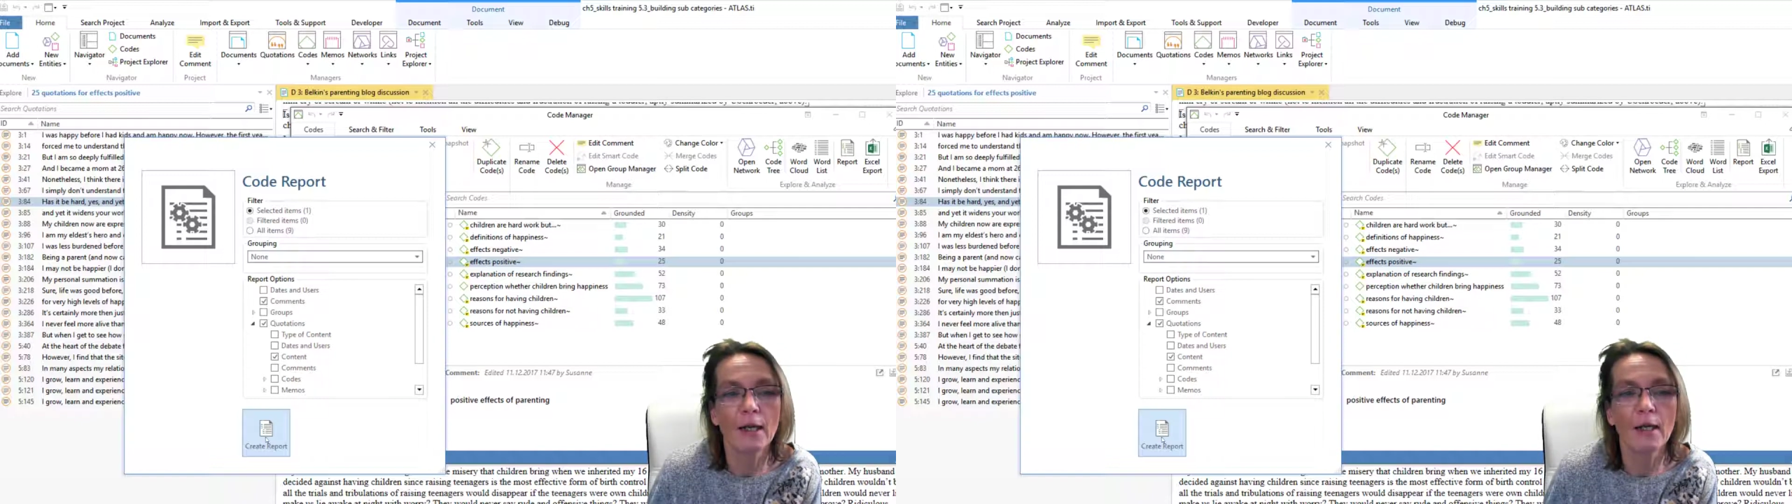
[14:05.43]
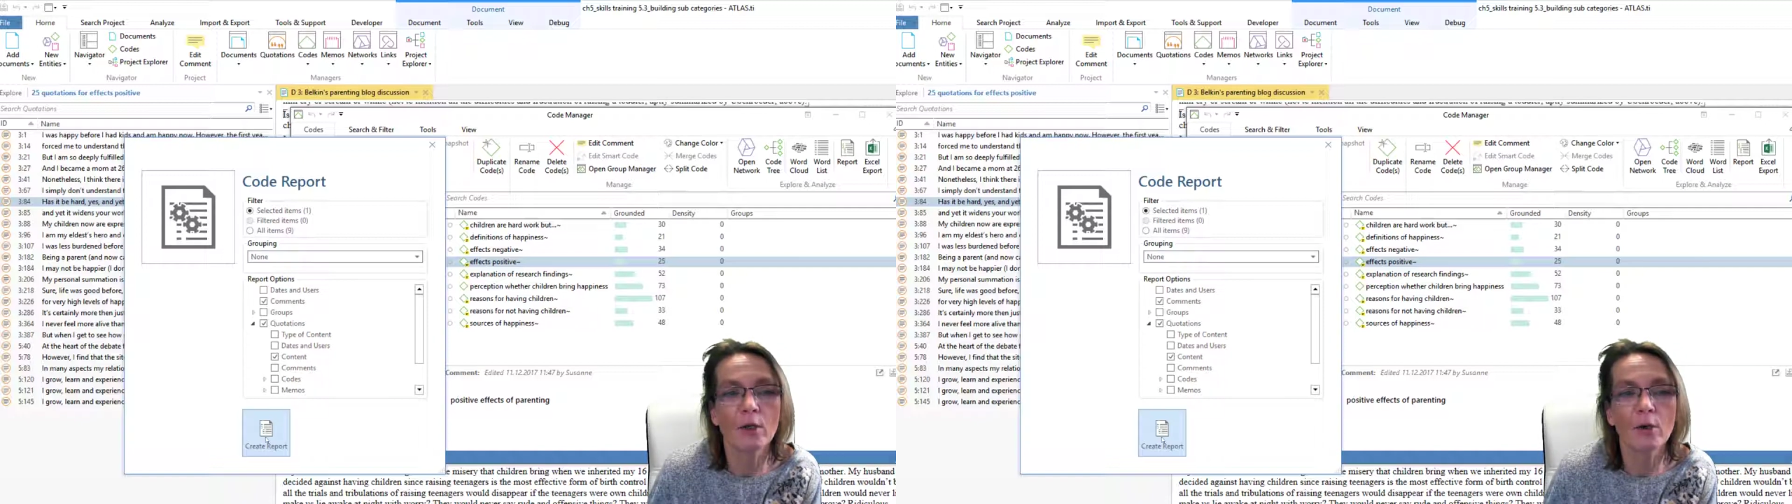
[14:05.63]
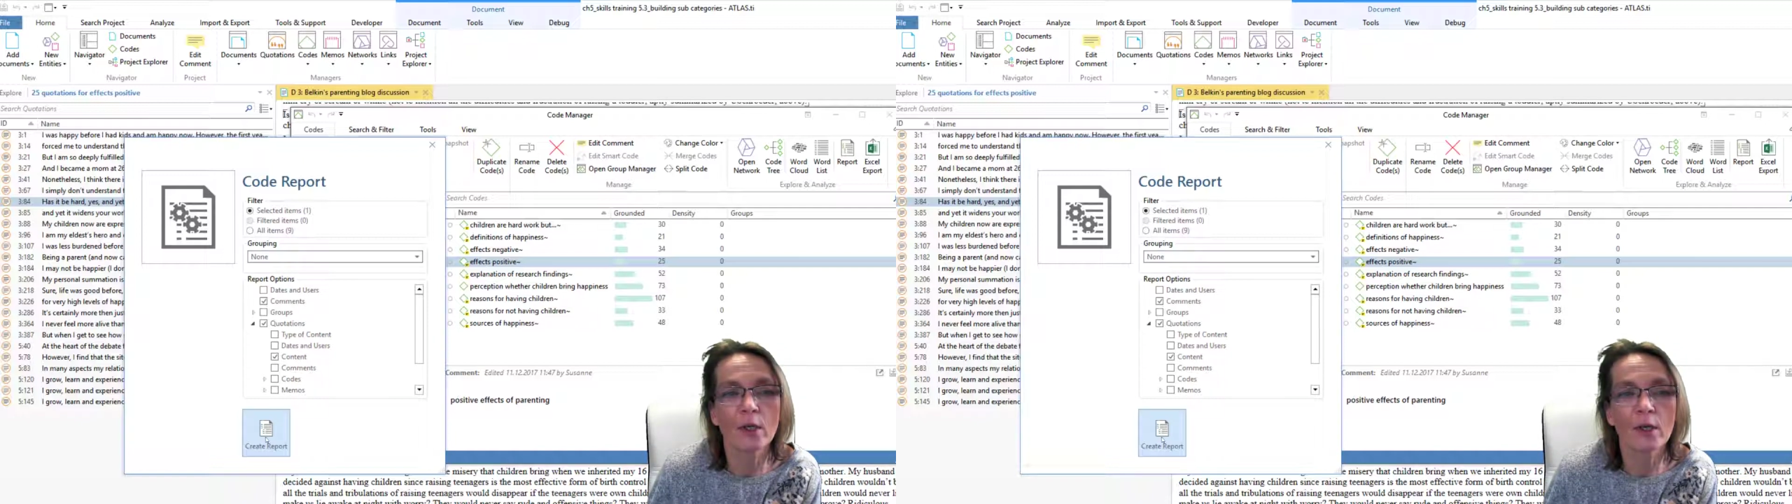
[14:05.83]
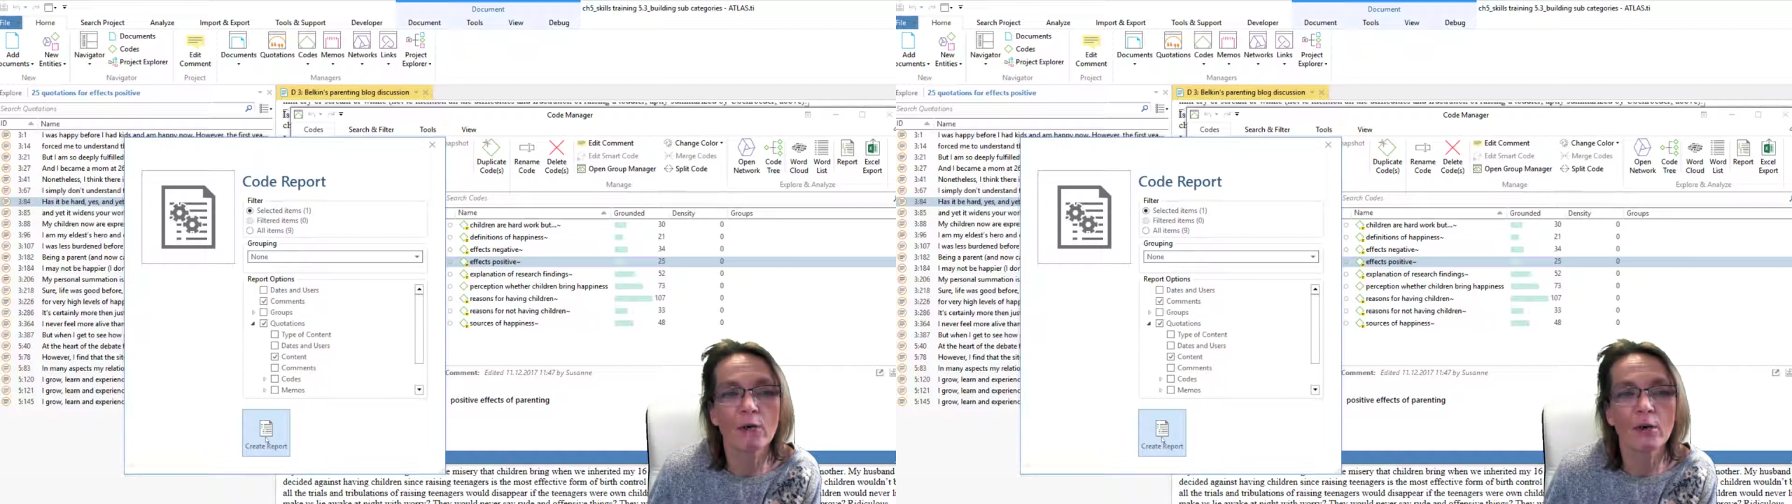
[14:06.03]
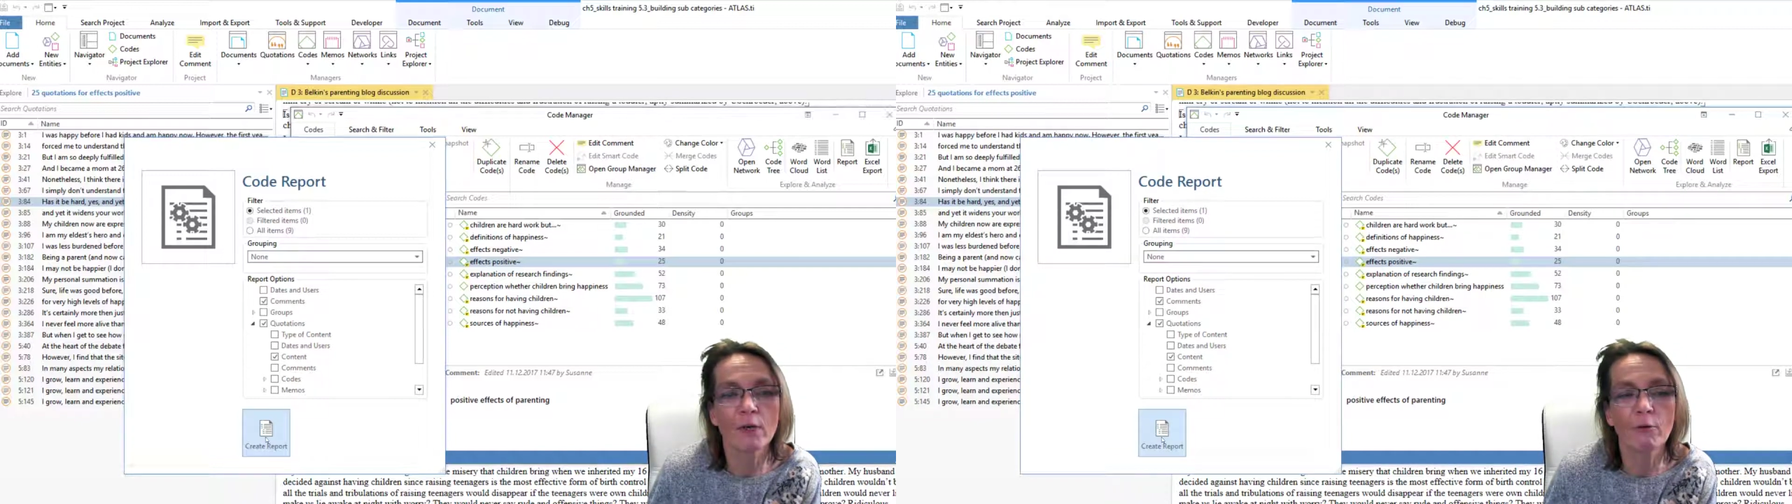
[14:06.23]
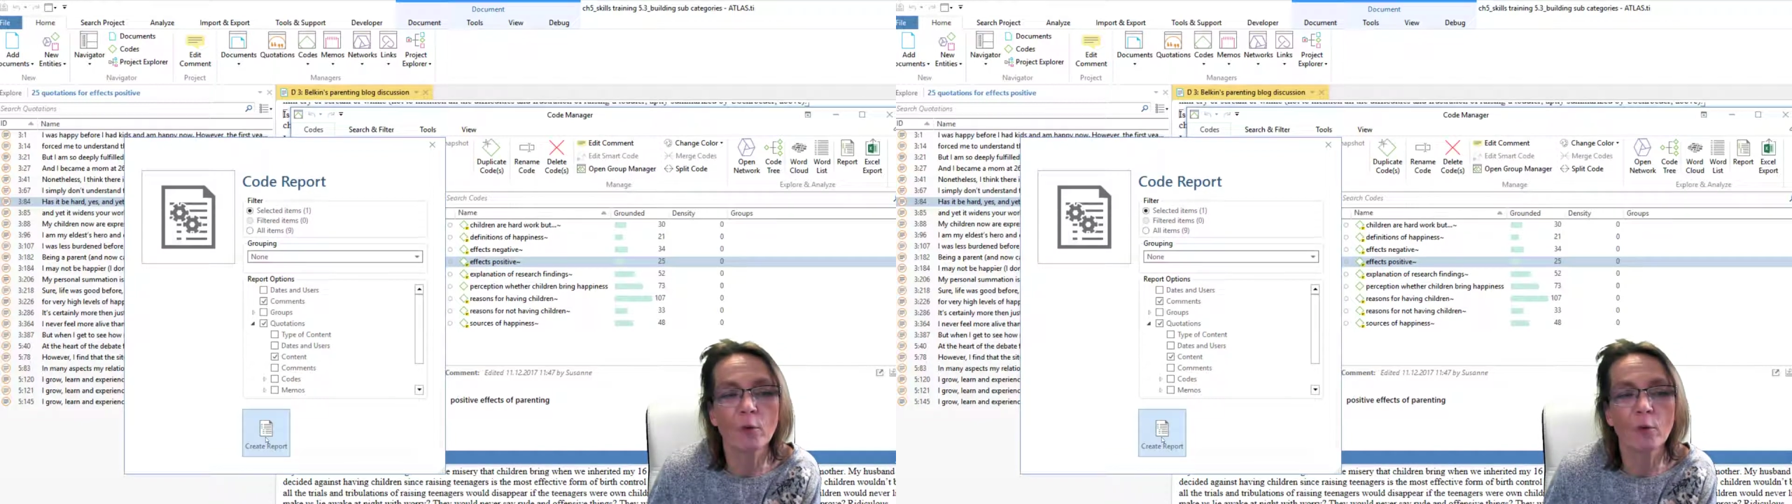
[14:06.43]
And then you can create a